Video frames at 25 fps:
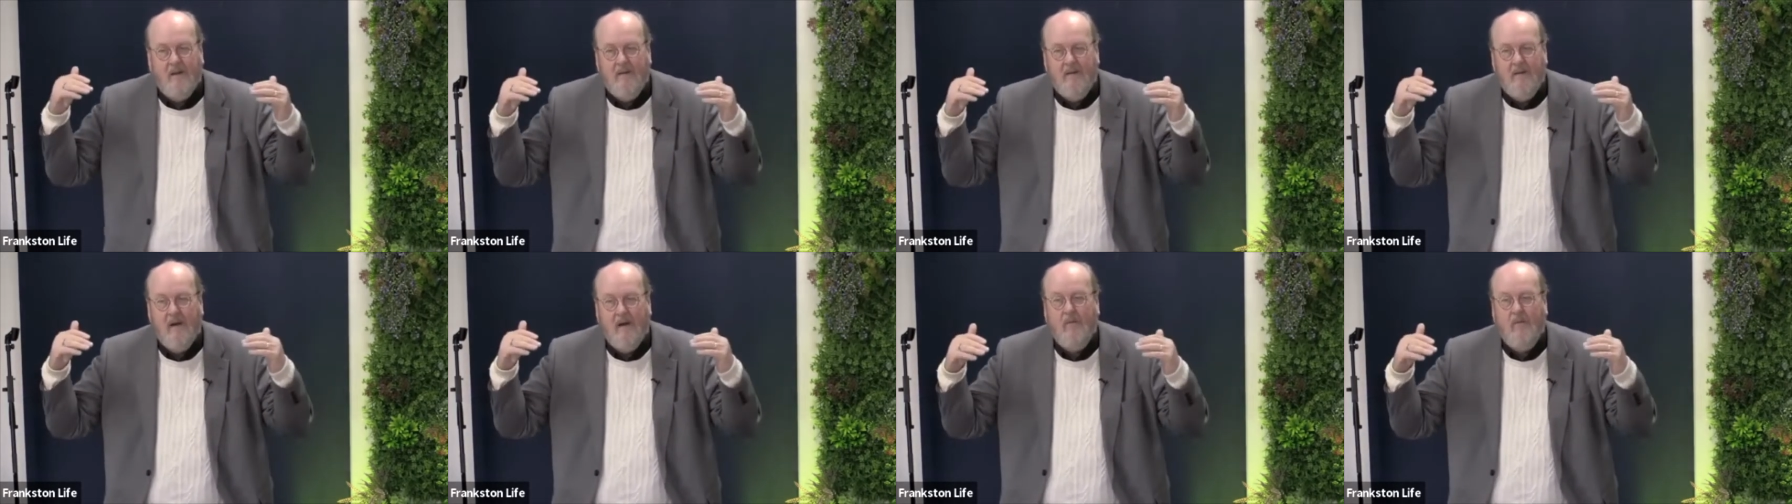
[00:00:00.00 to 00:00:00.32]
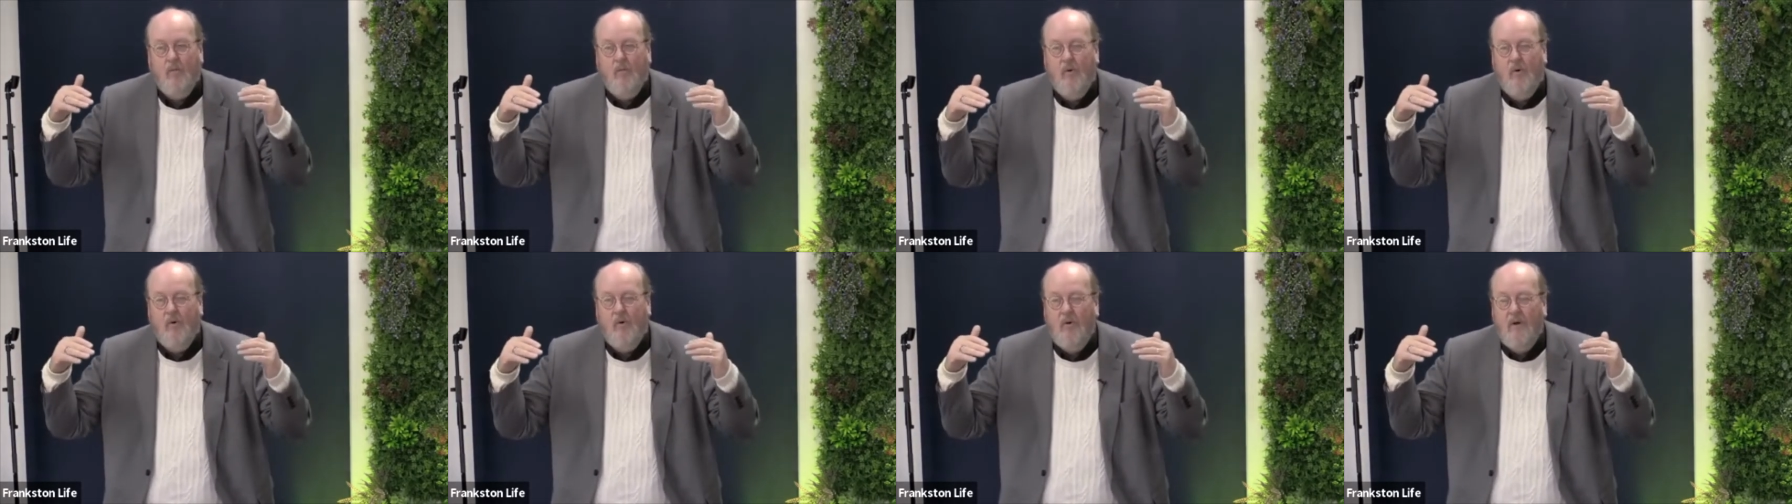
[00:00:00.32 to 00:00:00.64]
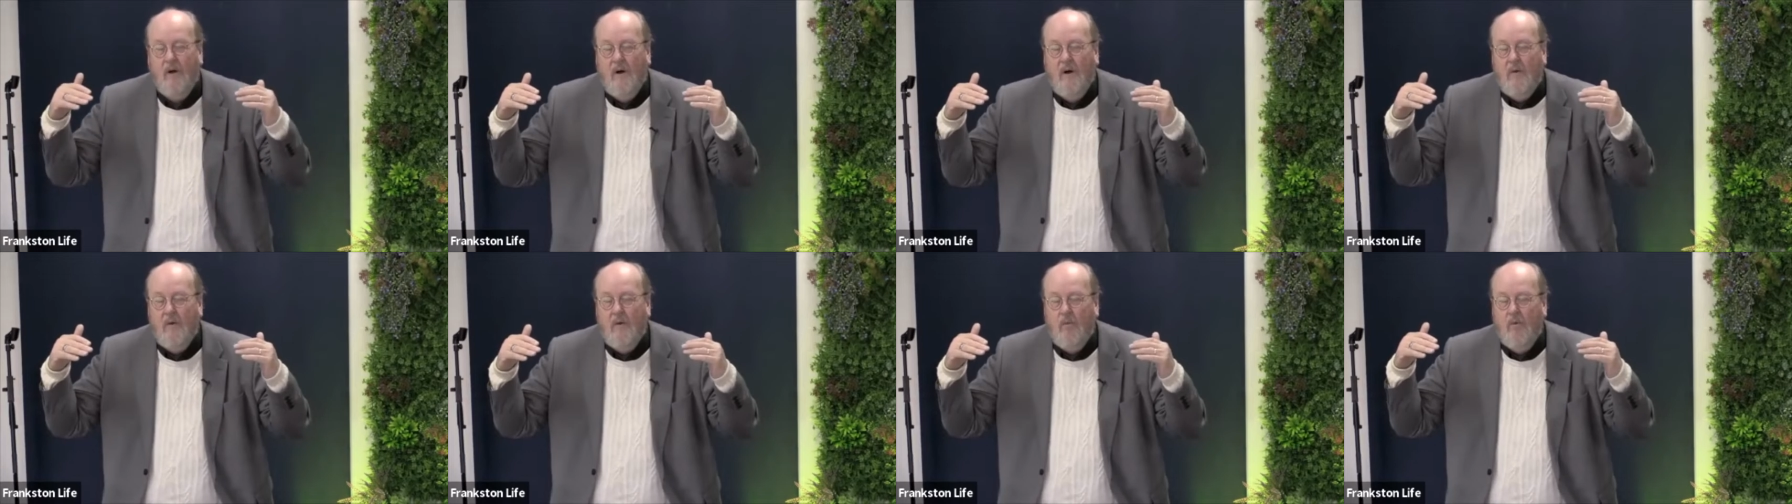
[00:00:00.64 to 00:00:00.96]
that will,
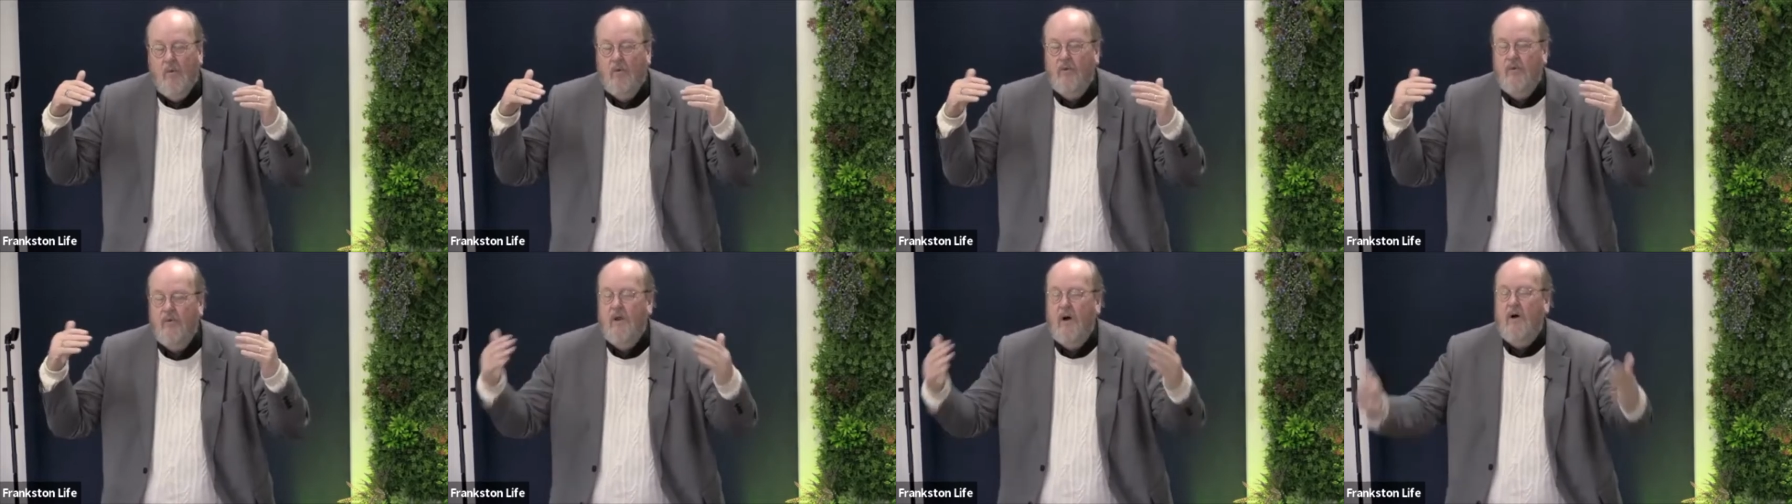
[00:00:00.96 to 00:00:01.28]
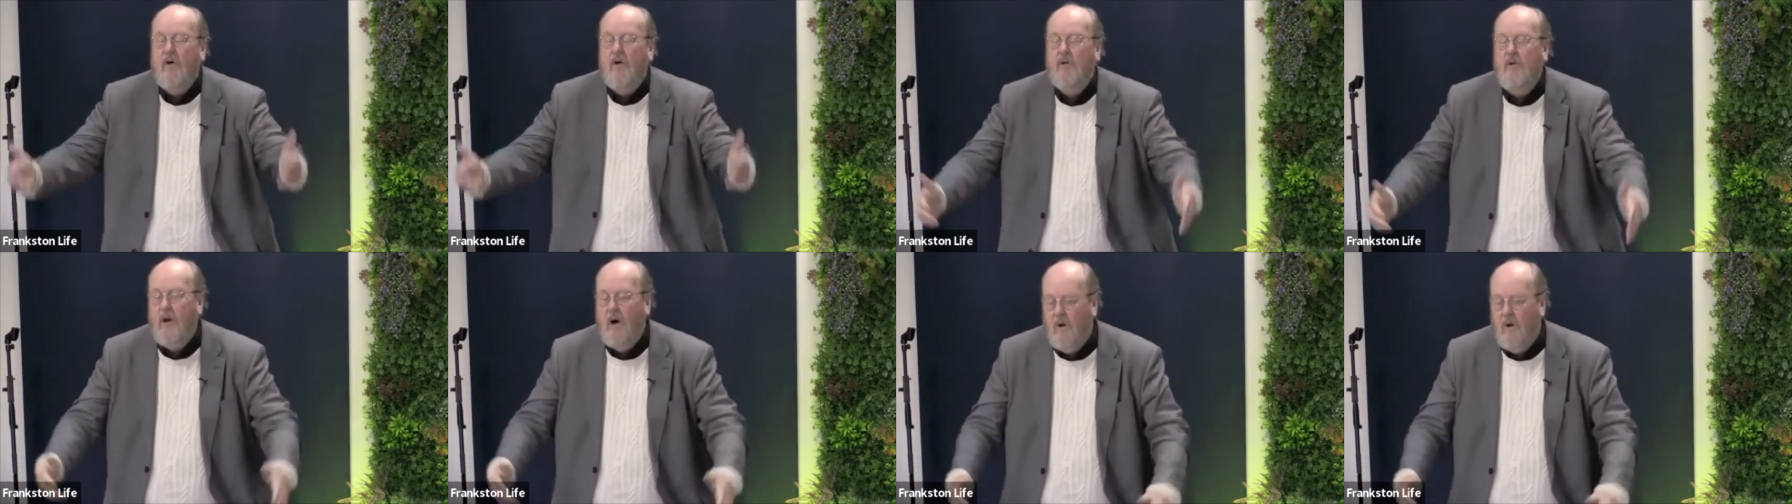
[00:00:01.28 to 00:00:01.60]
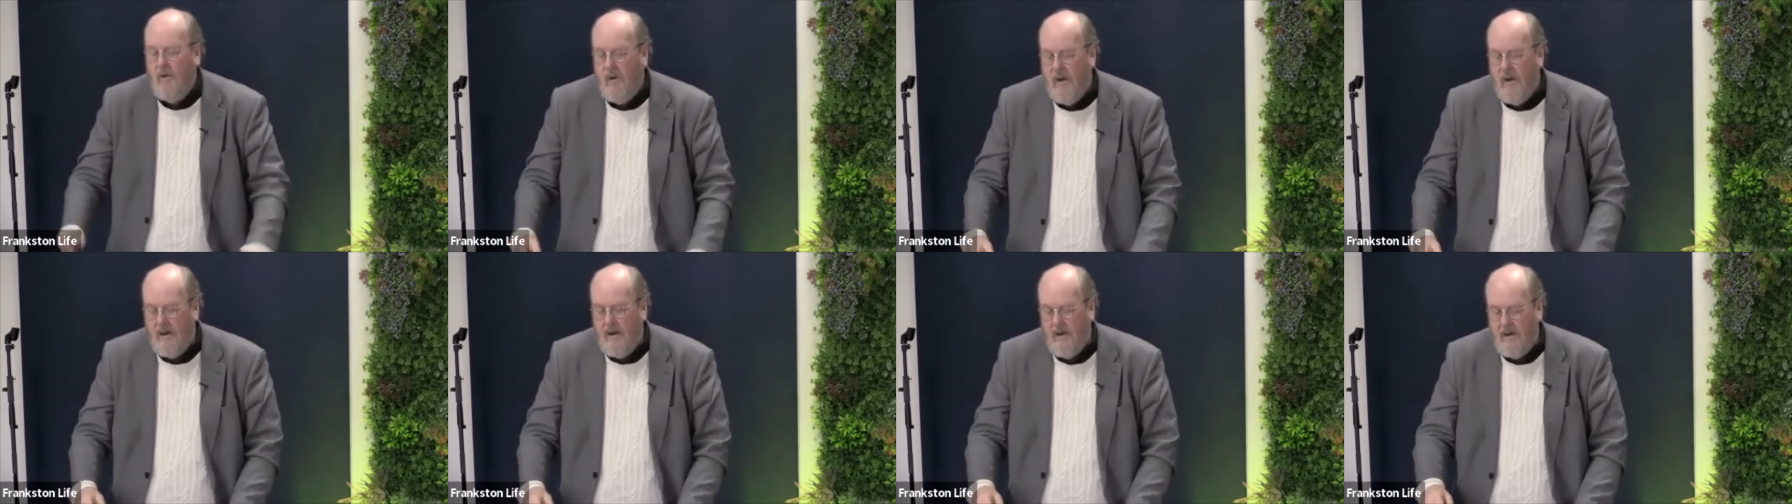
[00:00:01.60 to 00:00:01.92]
will know
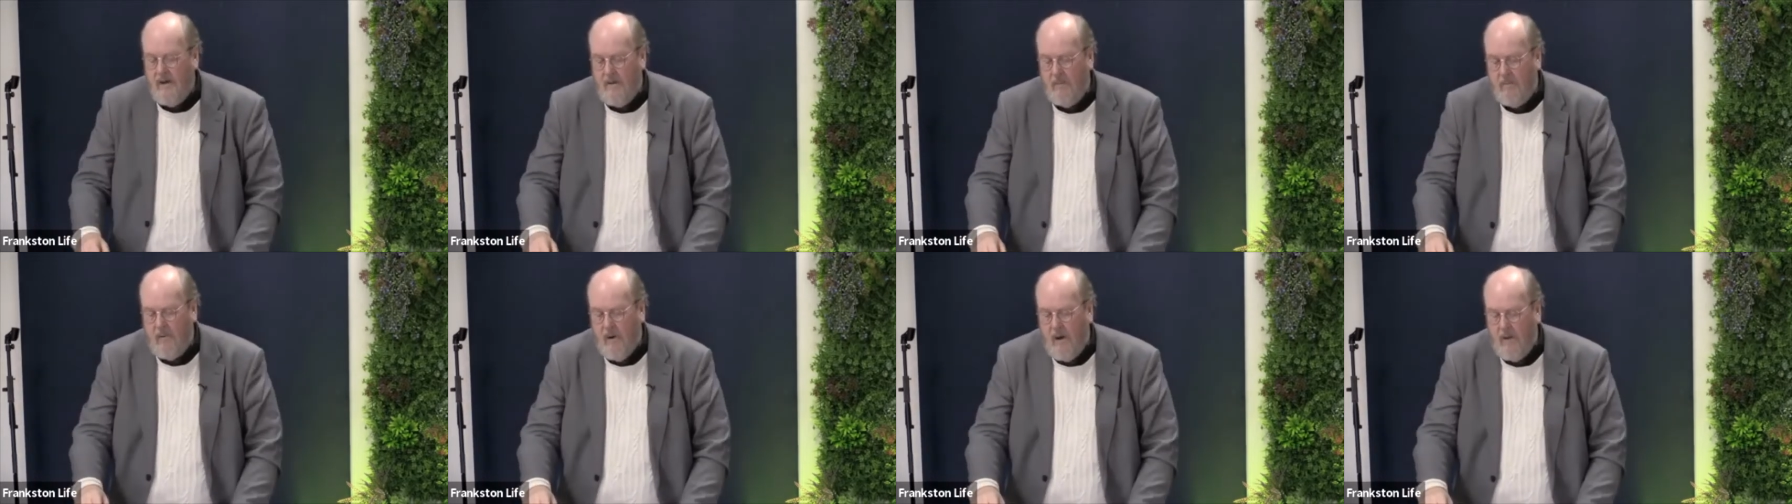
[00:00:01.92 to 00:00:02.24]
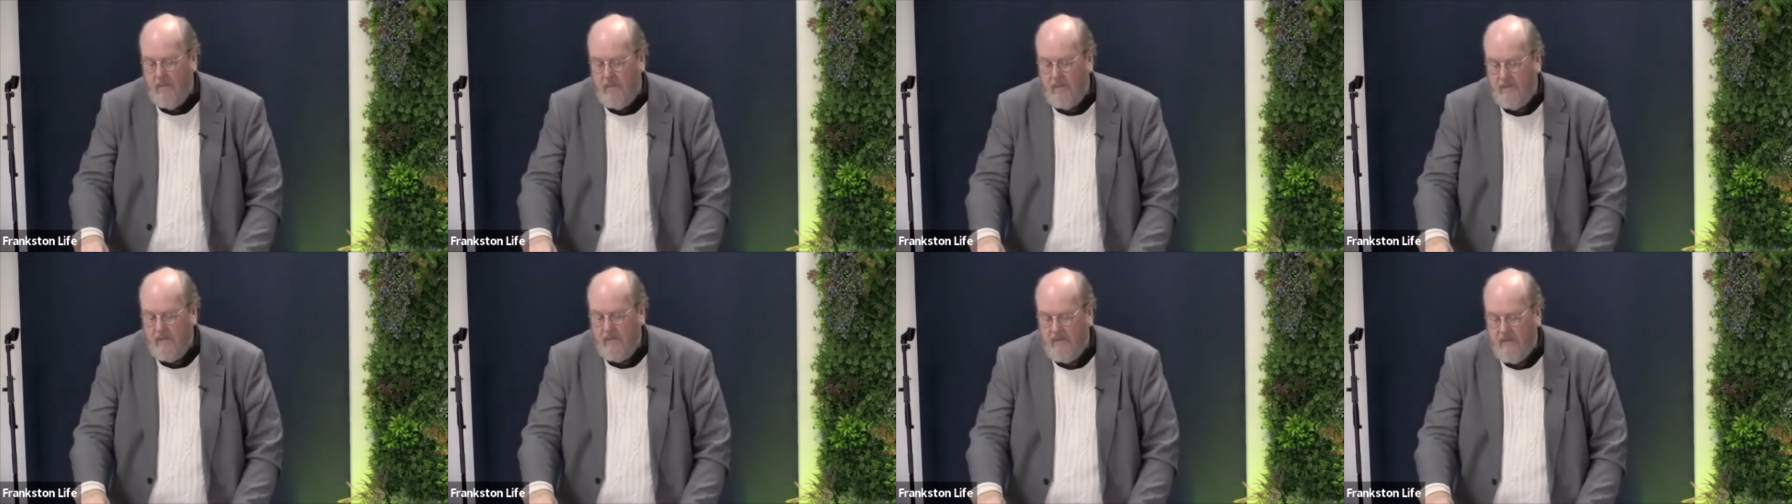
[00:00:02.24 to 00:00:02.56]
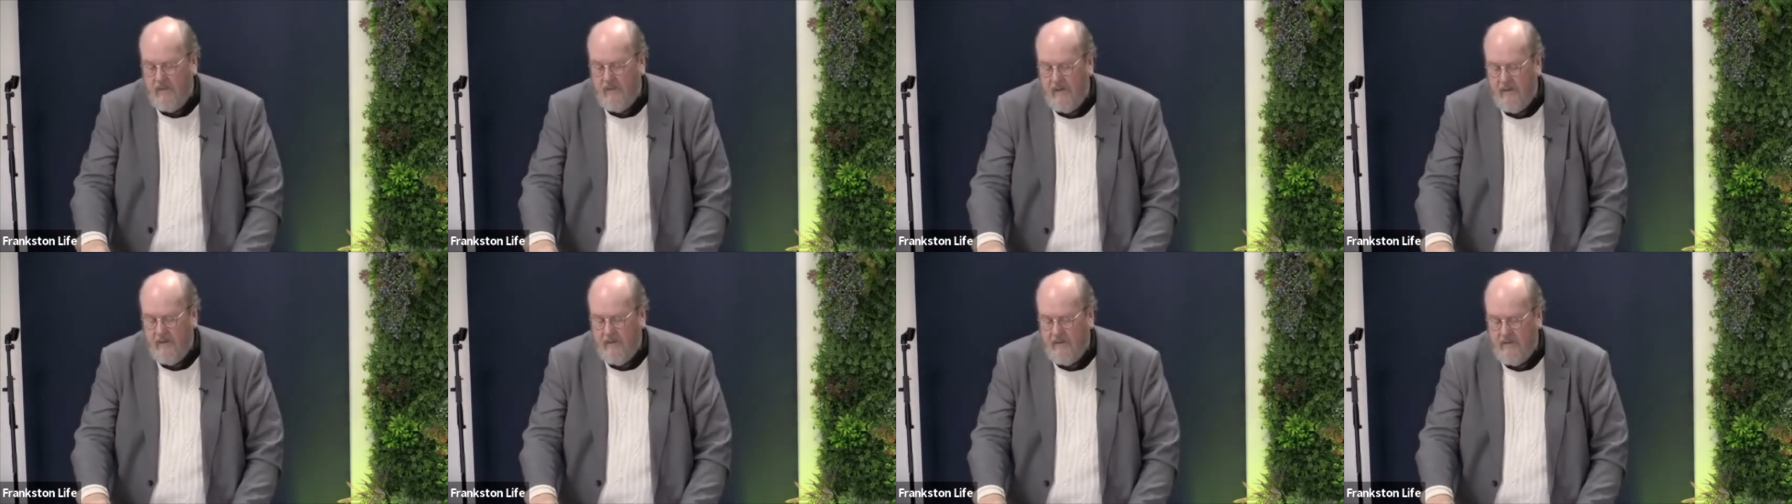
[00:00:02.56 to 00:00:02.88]
no end, the Bible
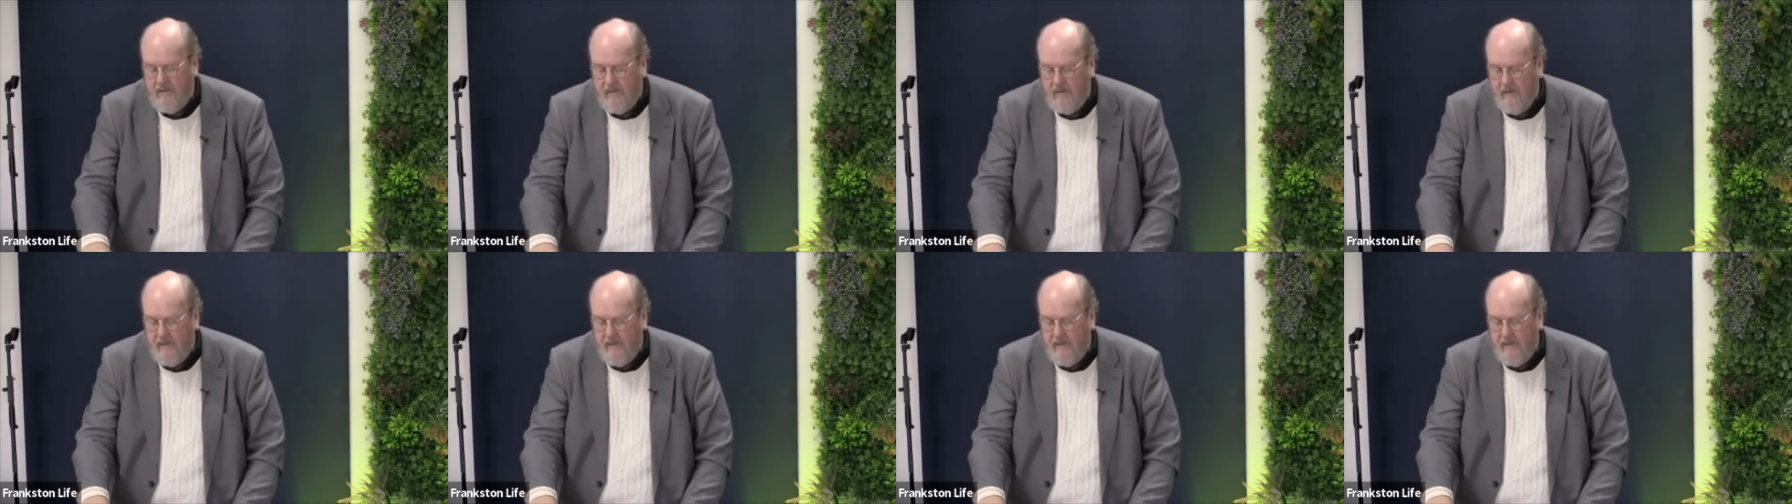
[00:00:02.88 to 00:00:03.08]
says.